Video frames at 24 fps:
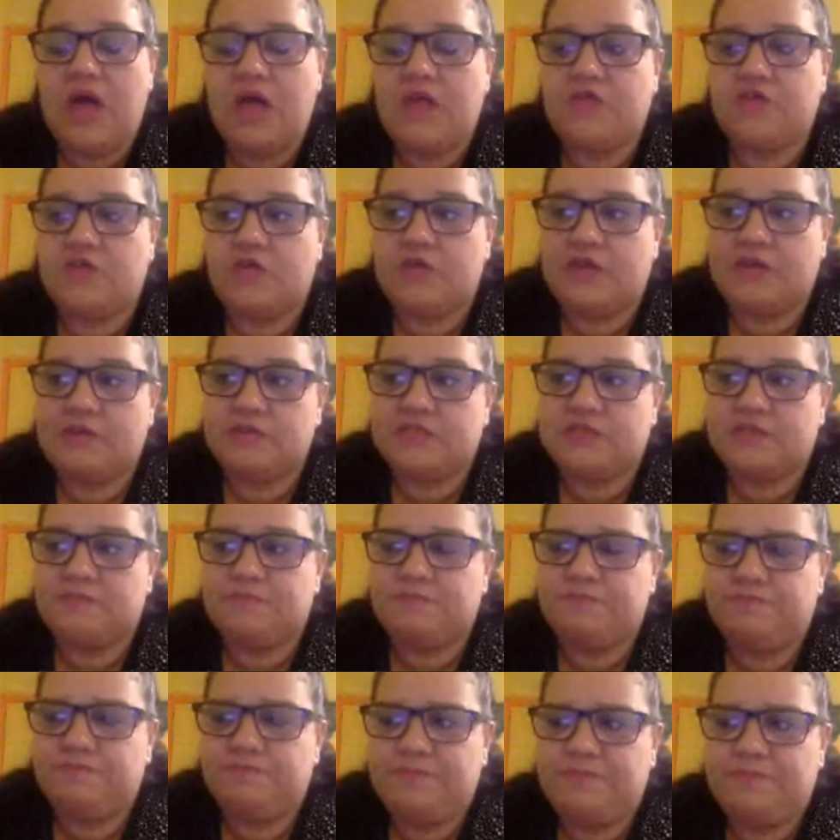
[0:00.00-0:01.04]
And so there was
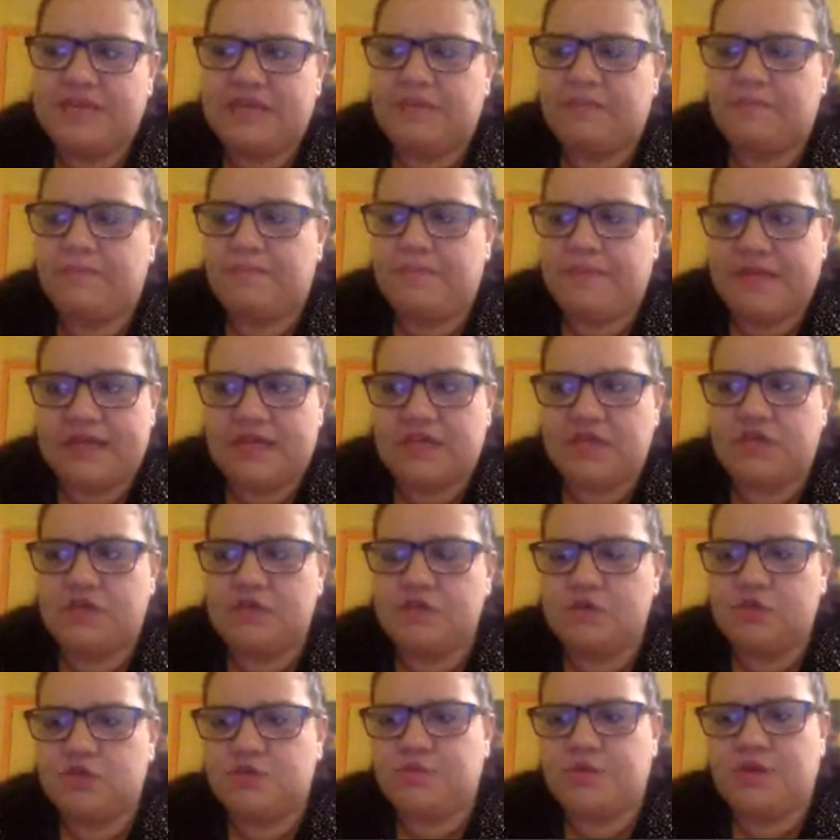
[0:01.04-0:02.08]
a big,
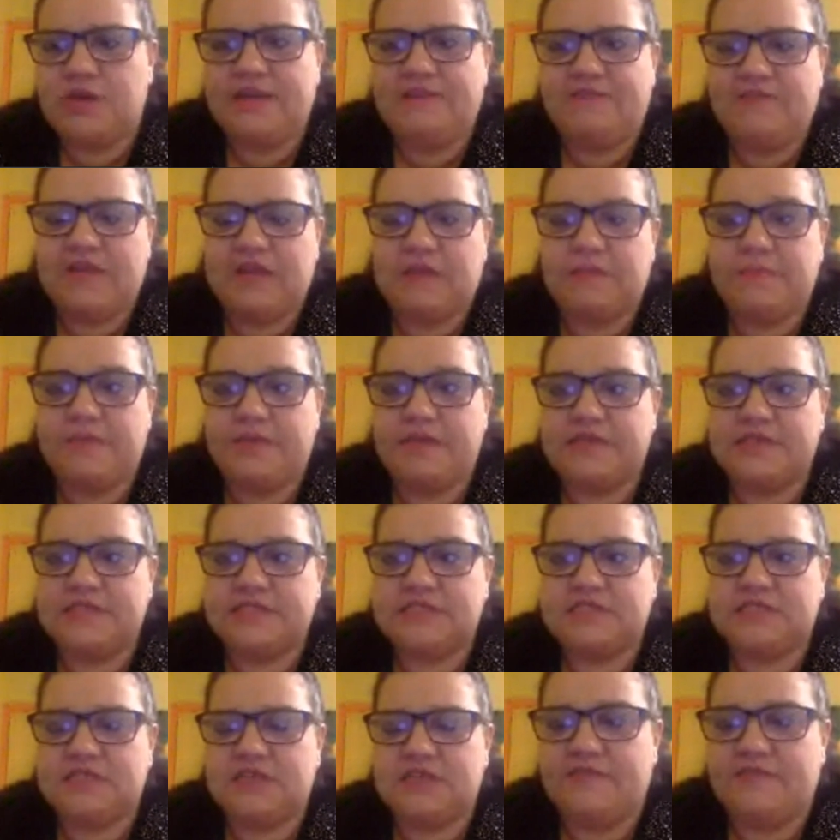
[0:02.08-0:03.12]
huge, prolific
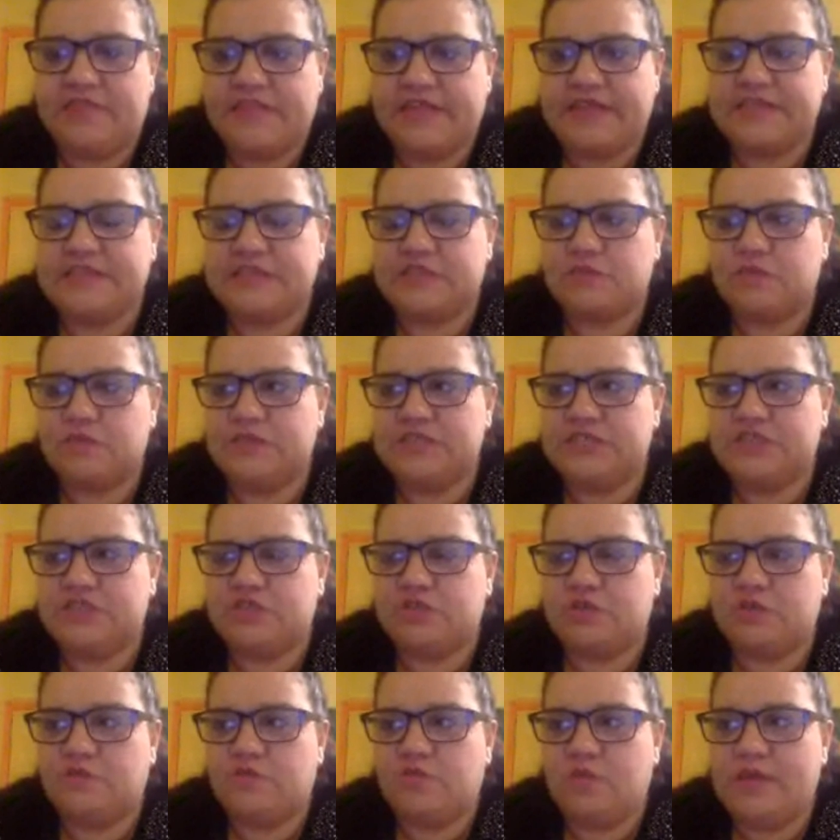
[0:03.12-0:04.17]
burst this, which
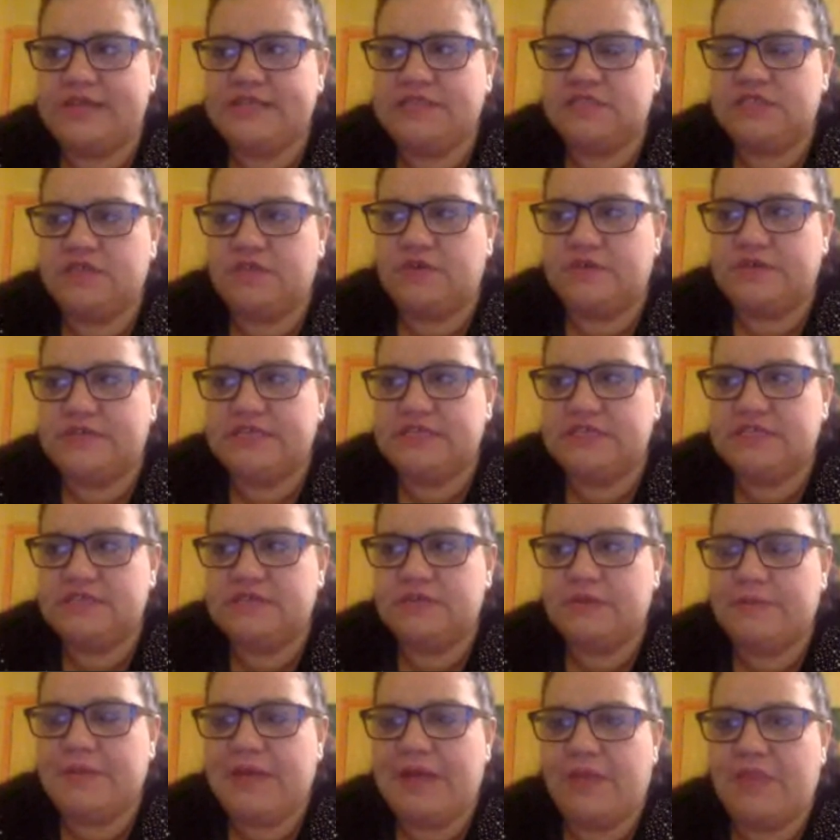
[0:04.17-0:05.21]
sort of went on
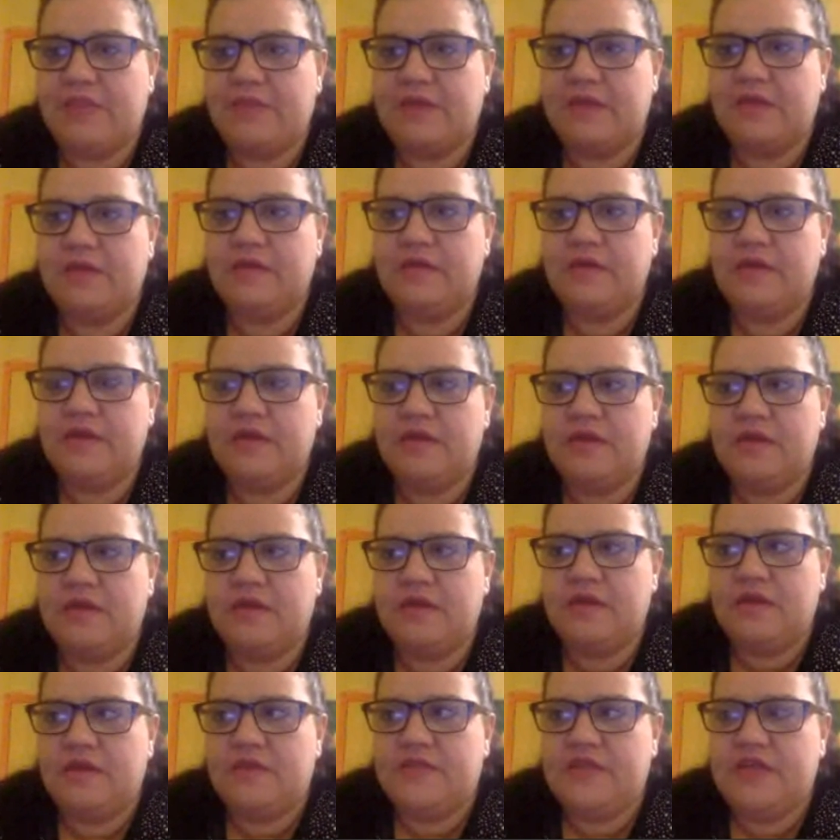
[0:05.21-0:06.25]
into about the
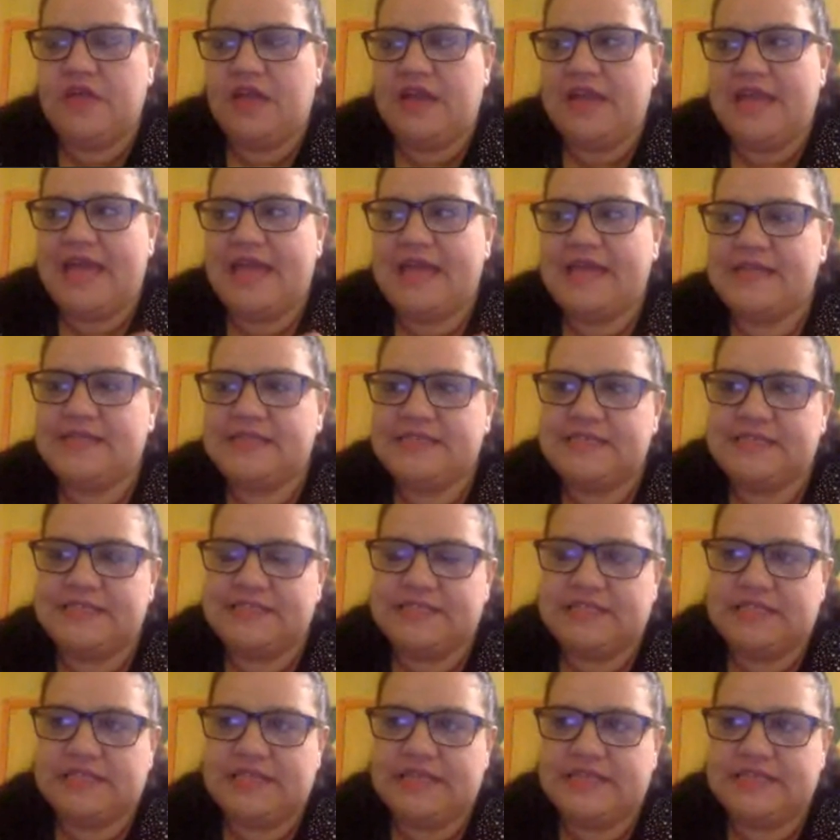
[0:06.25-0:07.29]
early
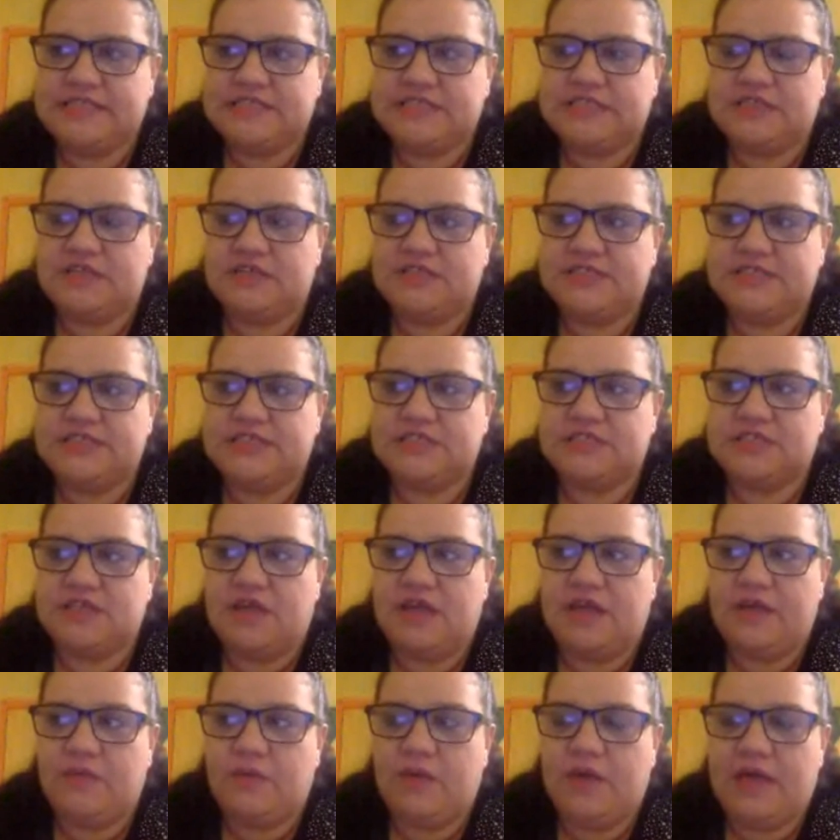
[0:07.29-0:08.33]
80s and then started to
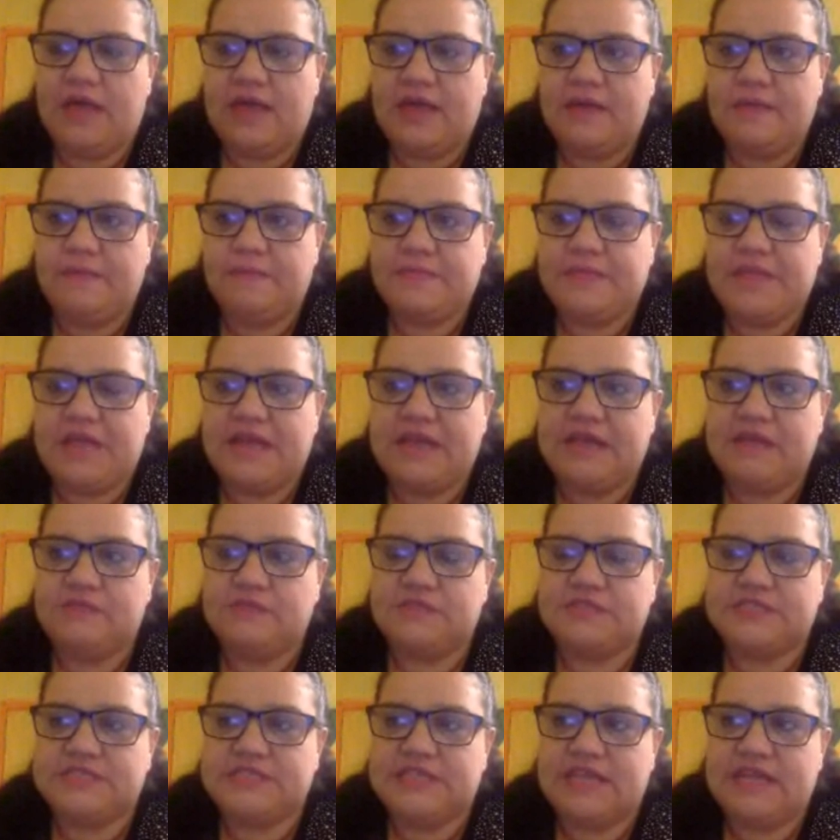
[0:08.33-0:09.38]
die away. And it
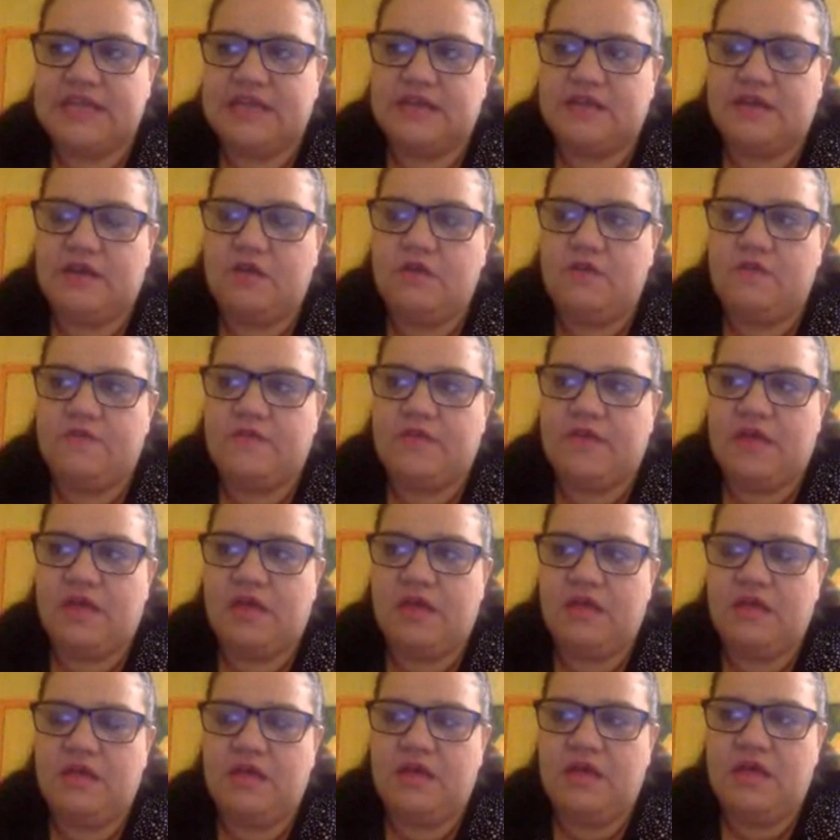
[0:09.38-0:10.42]
was taken over
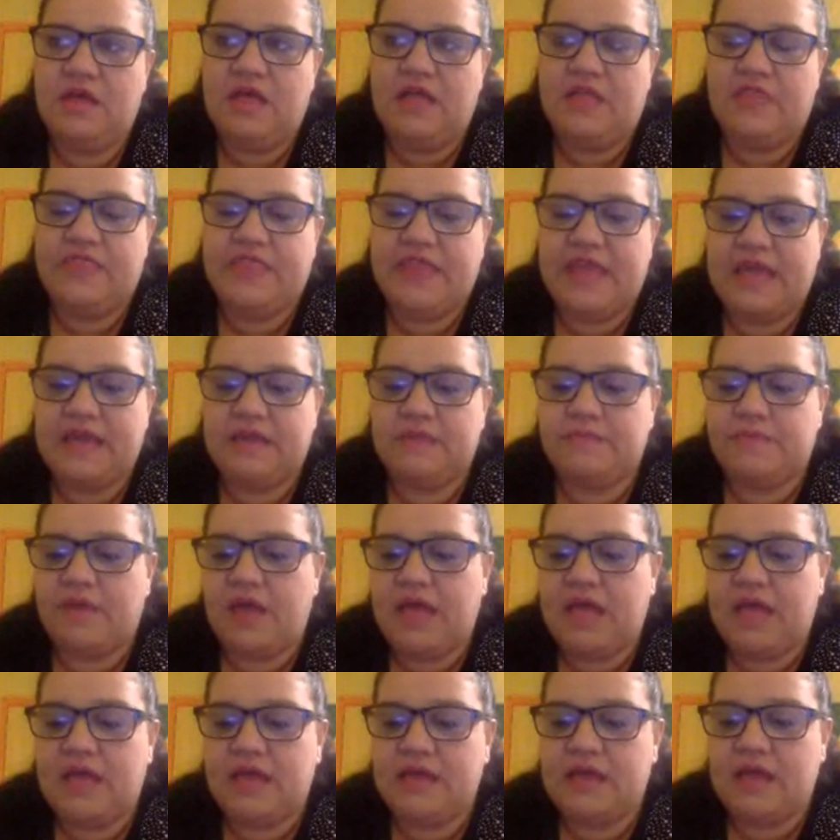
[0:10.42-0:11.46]
then
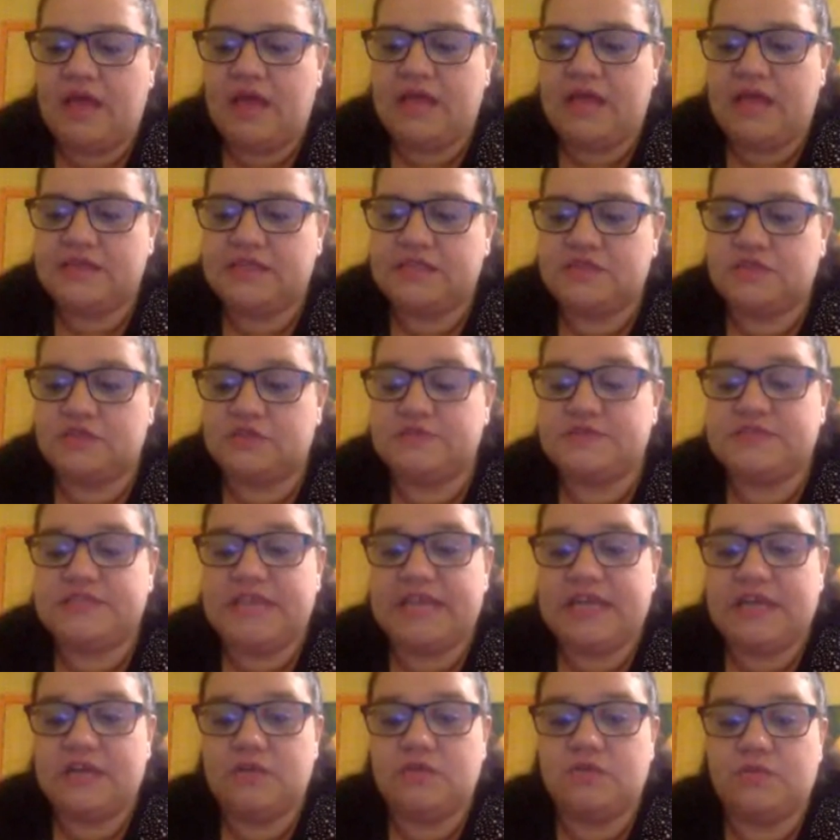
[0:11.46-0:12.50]
by a sort of
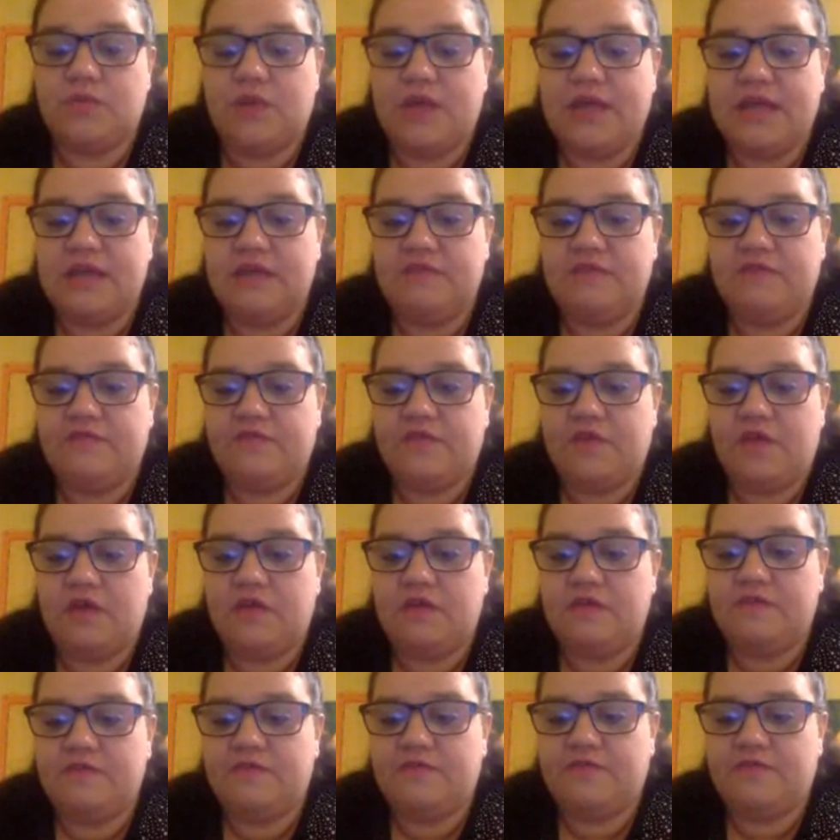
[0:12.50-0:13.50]
second wave of